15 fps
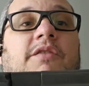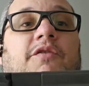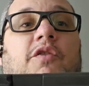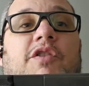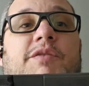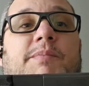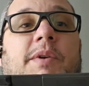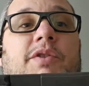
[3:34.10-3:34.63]

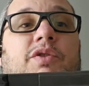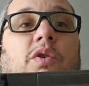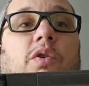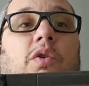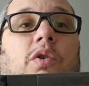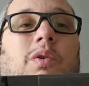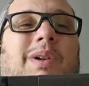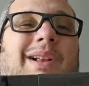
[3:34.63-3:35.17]
for
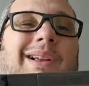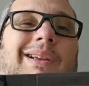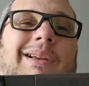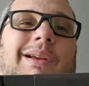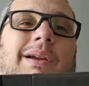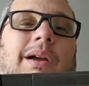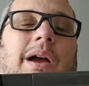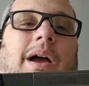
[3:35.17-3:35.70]
special
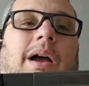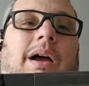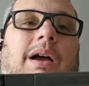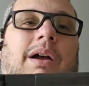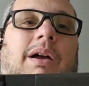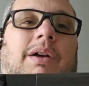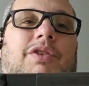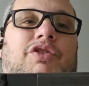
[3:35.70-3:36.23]

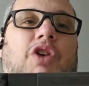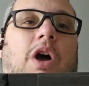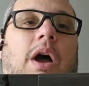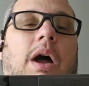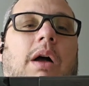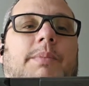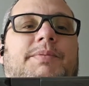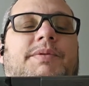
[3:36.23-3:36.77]

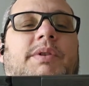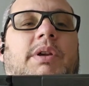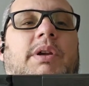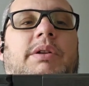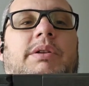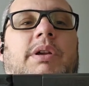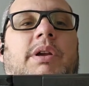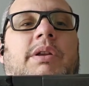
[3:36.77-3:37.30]
jobs,
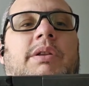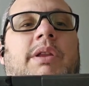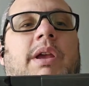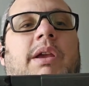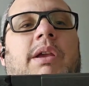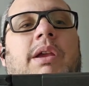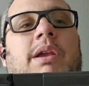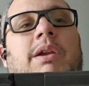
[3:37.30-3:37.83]

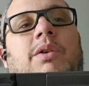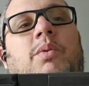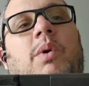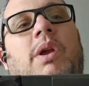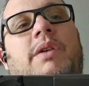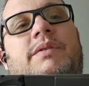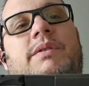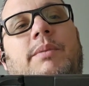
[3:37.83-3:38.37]
they
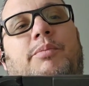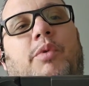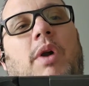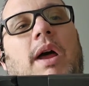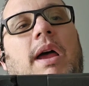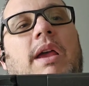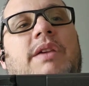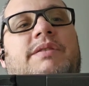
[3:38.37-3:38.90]
increase the
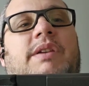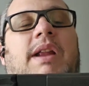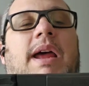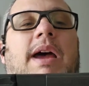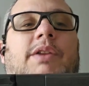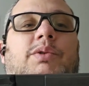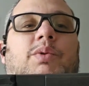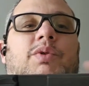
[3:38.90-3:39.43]
price, and I
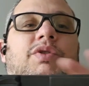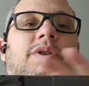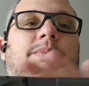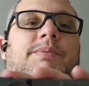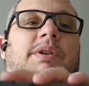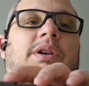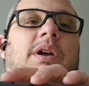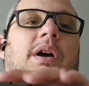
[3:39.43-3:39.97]
have to
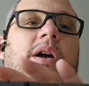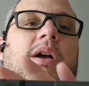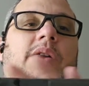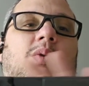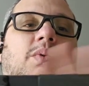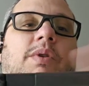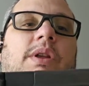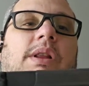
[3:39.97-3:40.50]
ship the
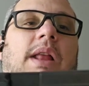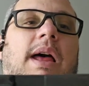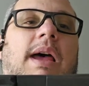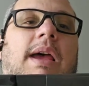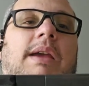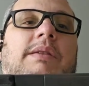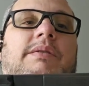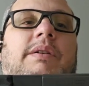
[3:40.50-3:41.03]
gun with a
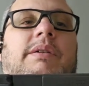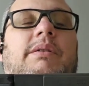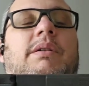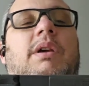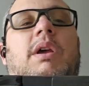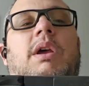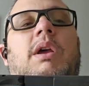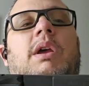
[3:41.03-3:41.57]
light, and
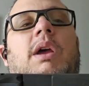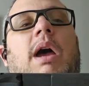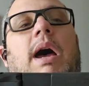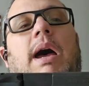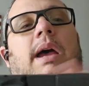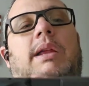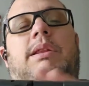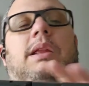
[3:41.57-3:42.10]

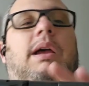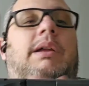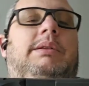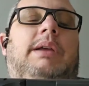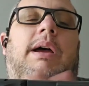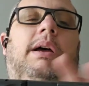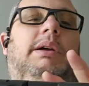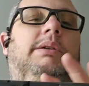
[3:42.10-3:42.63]

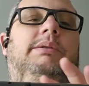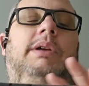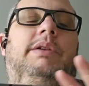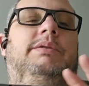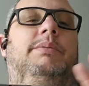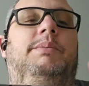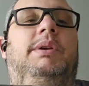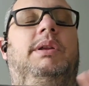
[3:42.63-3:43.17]
that
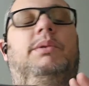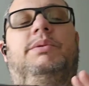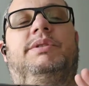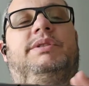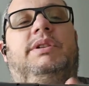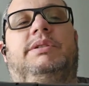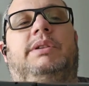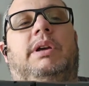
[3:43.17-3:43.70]
to me it was
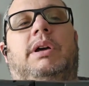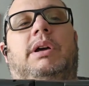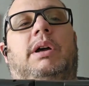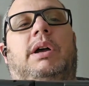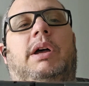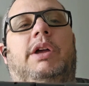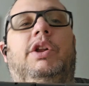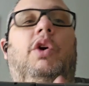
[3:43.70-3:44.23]
just
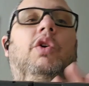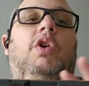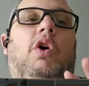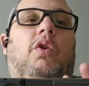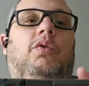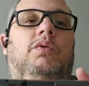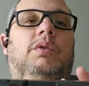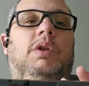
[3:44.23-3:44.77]
a no
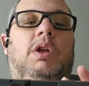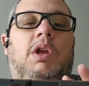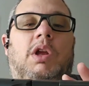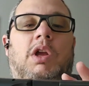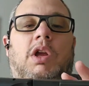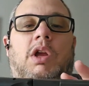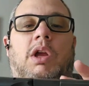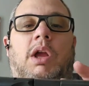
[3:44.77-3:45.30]
go.
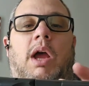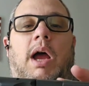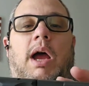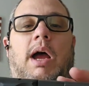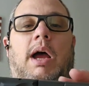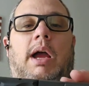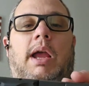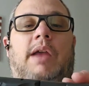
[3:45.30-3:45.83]

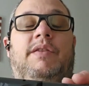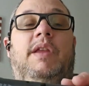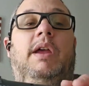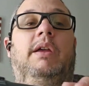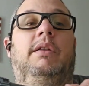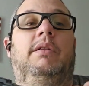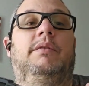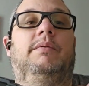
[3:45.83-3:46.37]
And
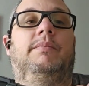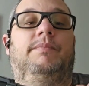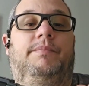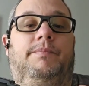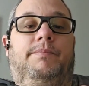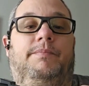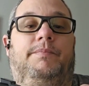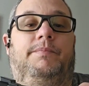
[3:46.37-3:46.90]
then
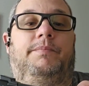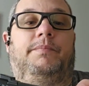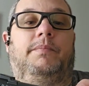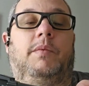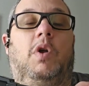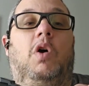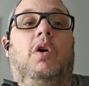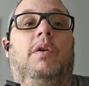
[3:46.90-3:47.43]

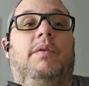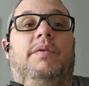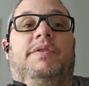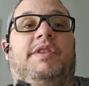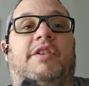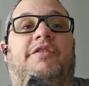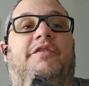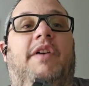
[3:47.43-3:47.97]

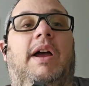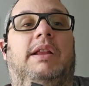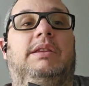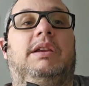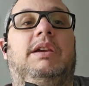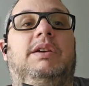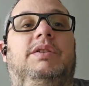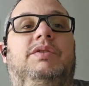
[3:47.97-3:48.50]
the fact
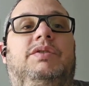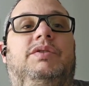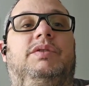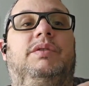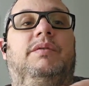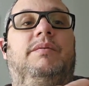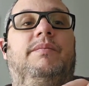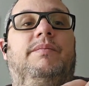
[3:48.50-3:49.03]

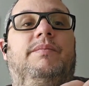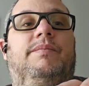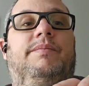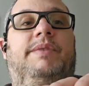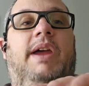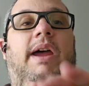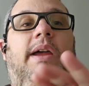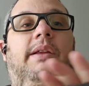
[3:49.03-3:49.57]
is
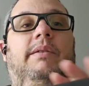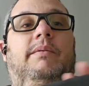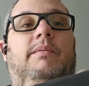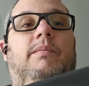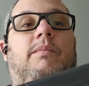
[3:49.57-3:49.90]
that